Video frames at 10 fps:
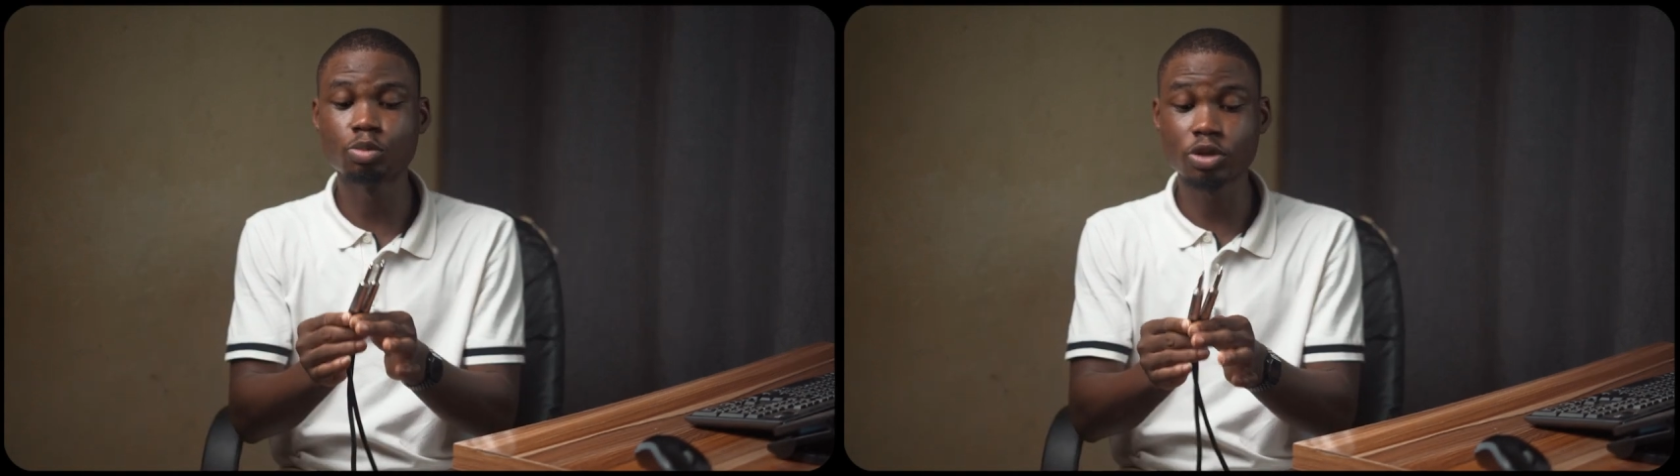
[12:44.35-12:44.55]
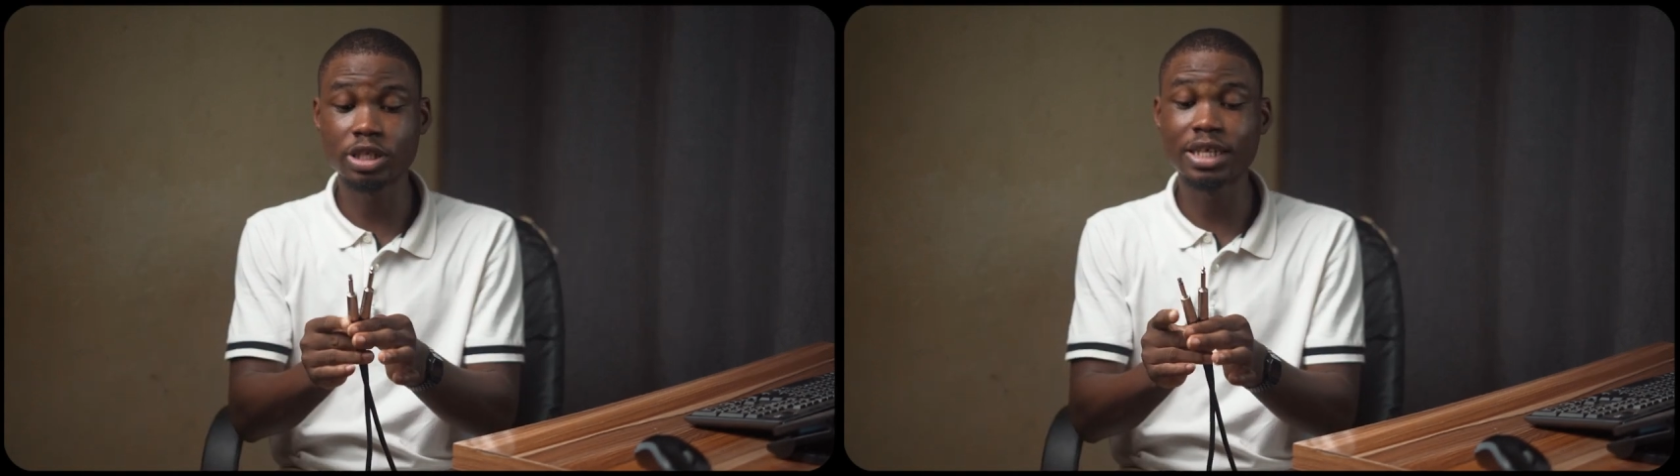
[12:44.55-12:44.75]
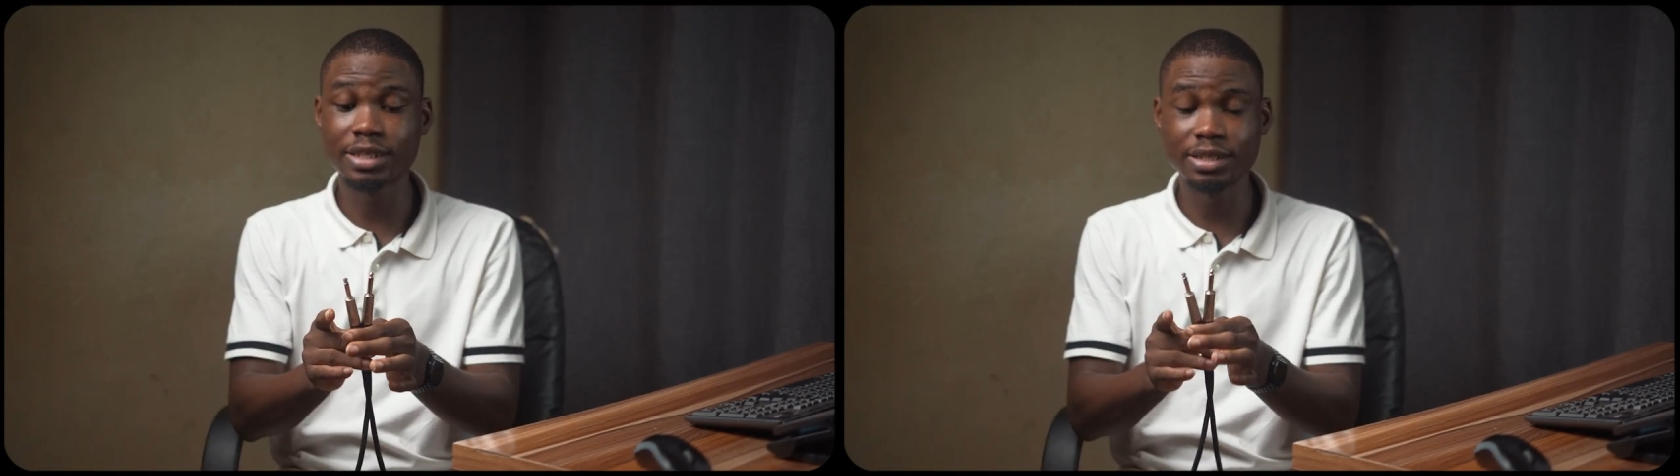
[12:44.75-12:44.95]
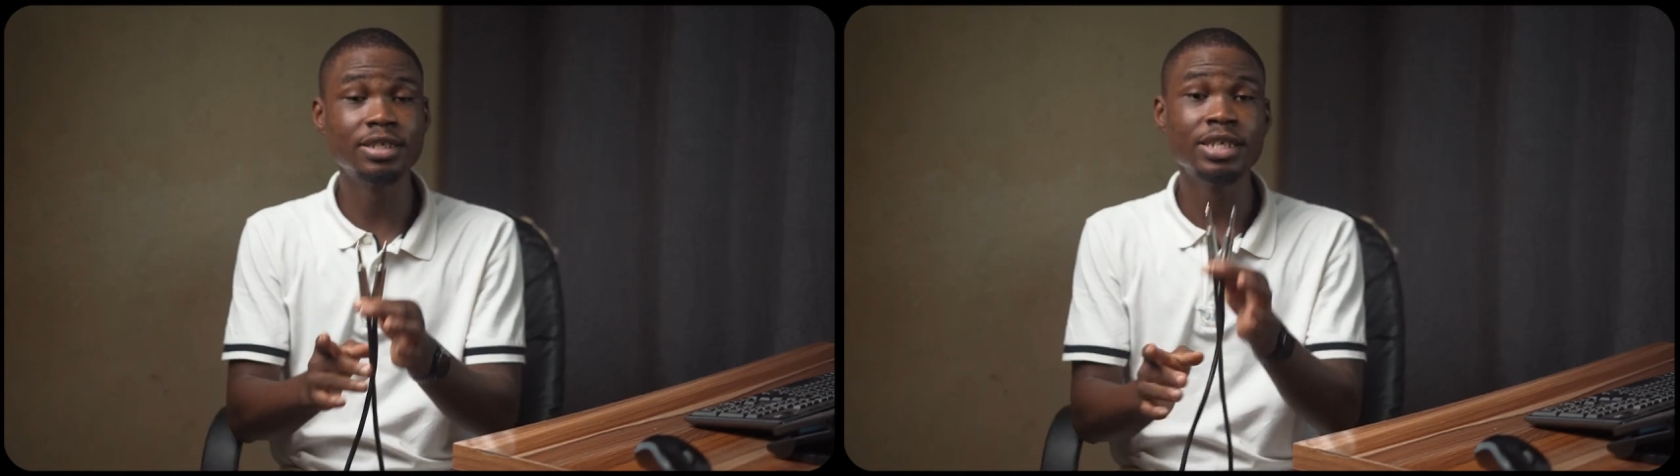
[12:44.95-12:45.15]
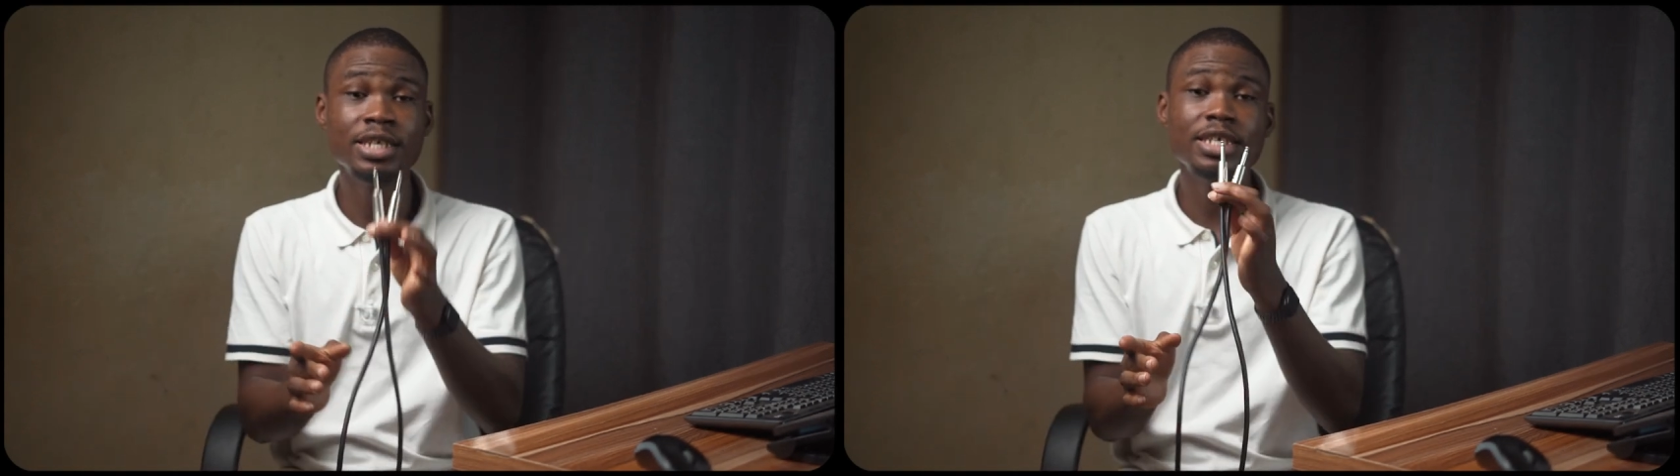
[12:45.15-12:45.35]
must get,
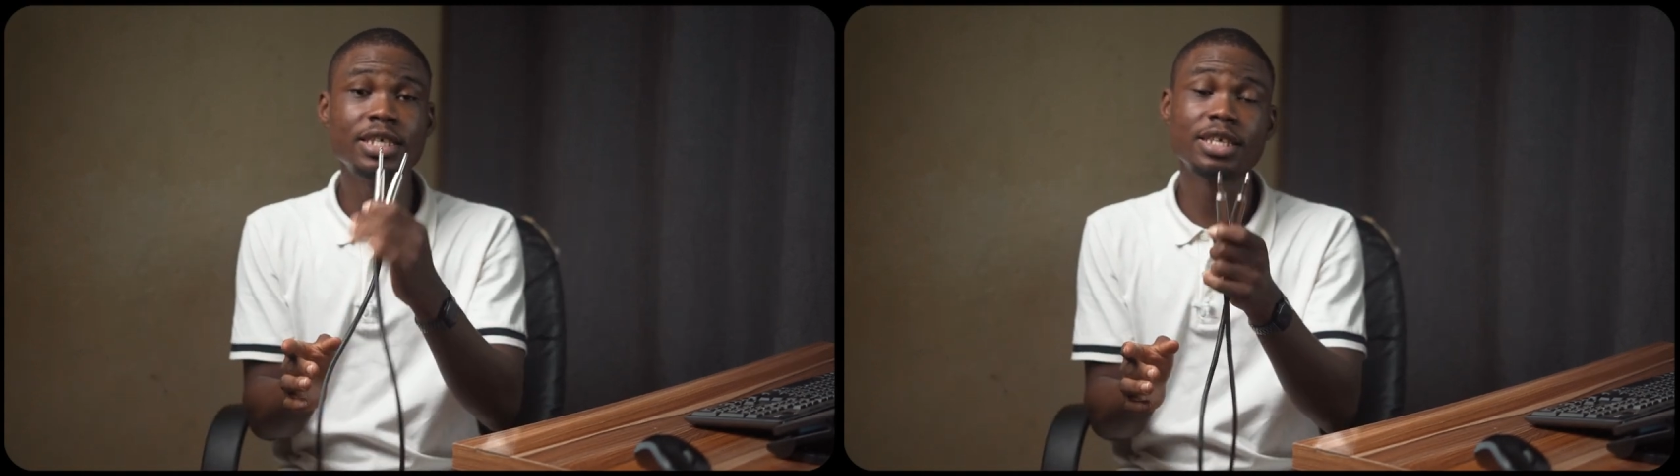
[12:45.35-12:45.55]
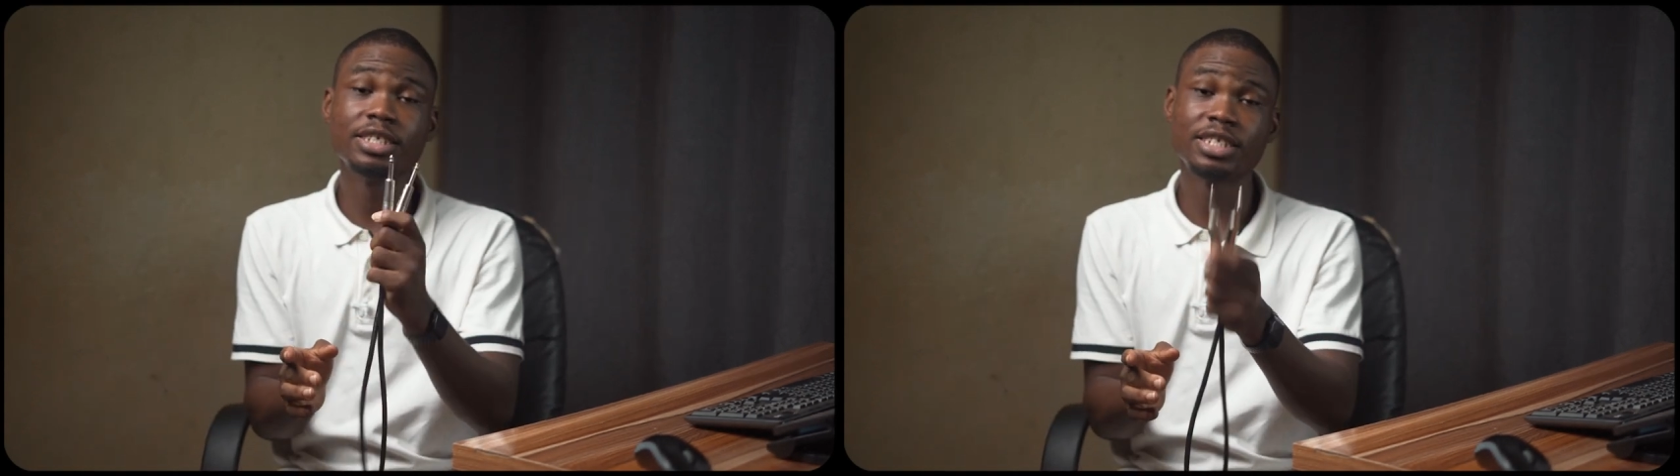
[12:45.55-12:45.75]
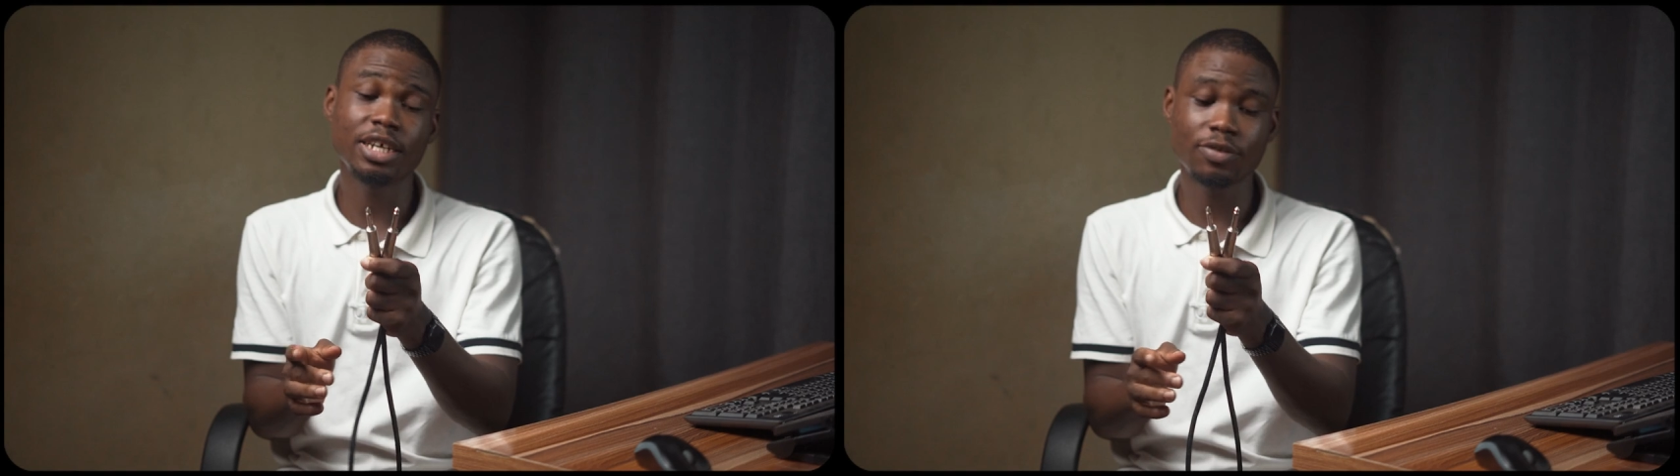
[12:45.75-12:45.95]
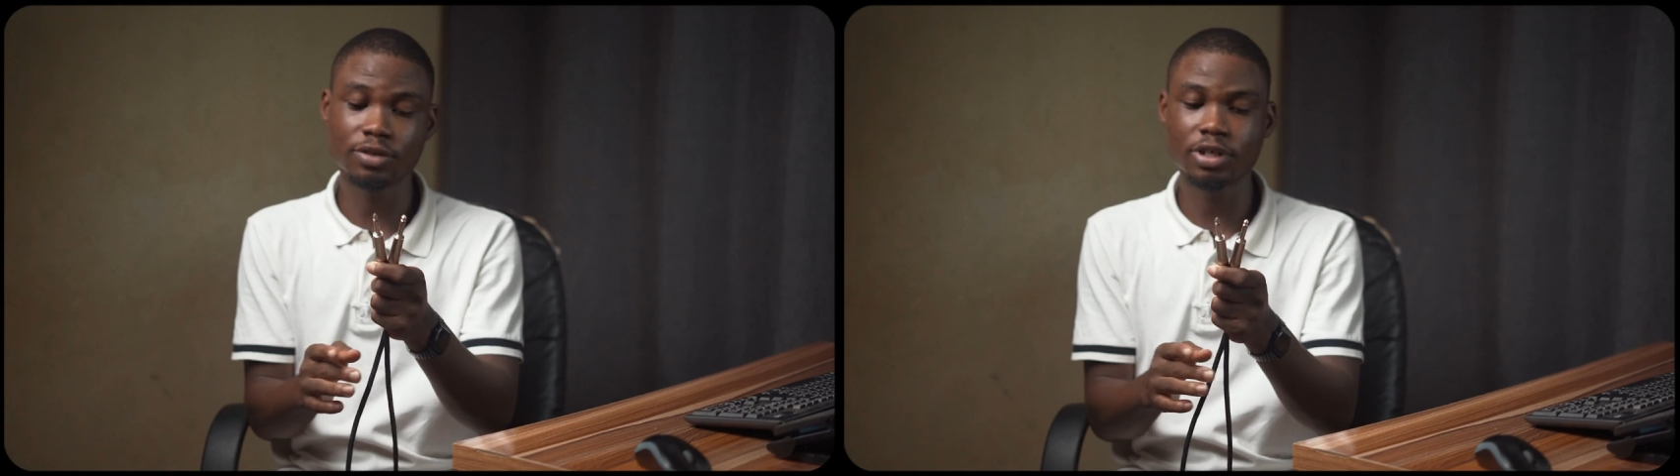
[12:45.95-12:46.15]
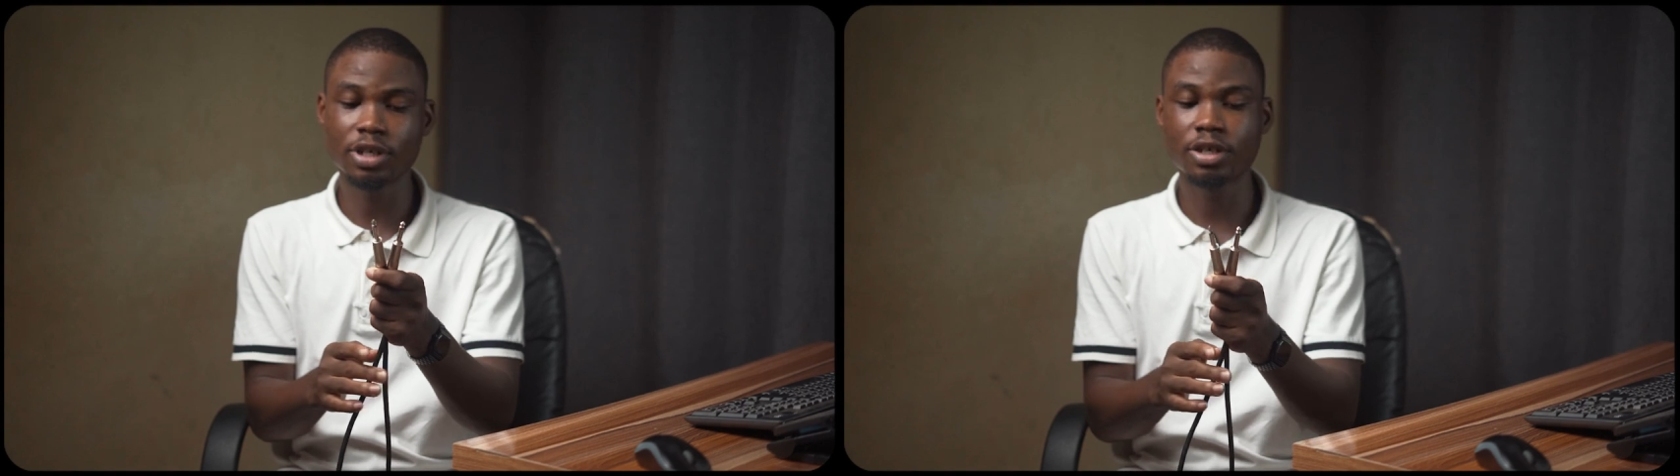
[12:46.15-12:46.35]
is a jack to
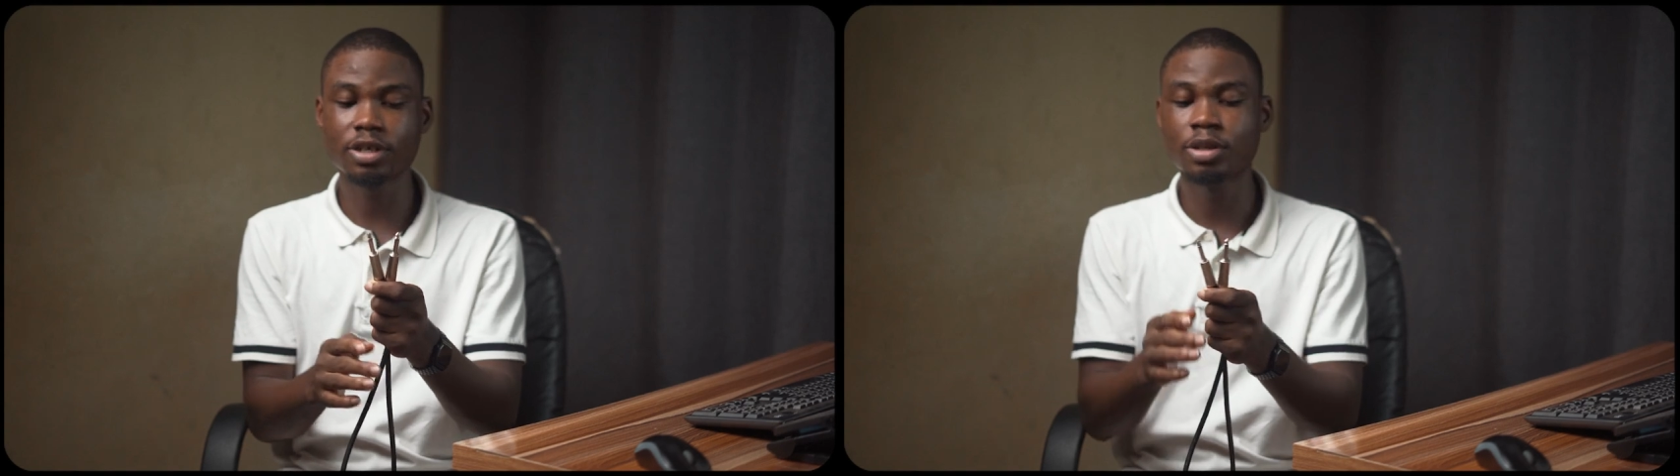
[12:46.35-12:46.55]
jack,